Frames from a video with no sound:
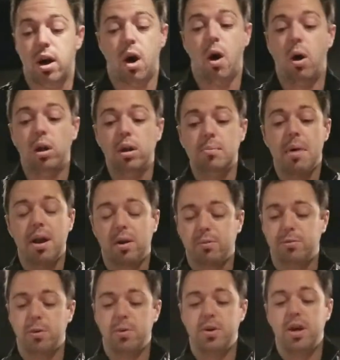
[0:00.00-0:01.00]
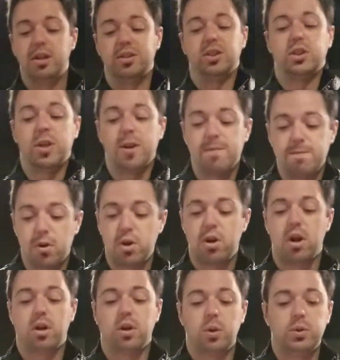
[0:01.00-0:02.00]
All a microphone does is
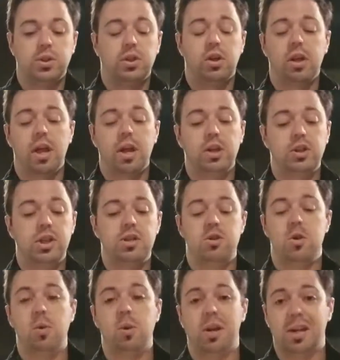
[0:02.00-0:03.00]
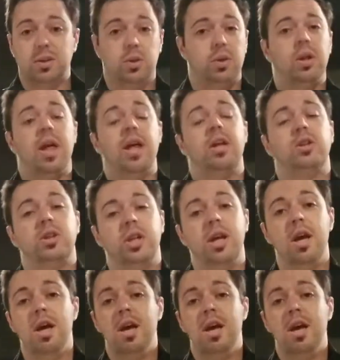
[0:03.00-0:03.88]
convert acoustical energy to electrical energy.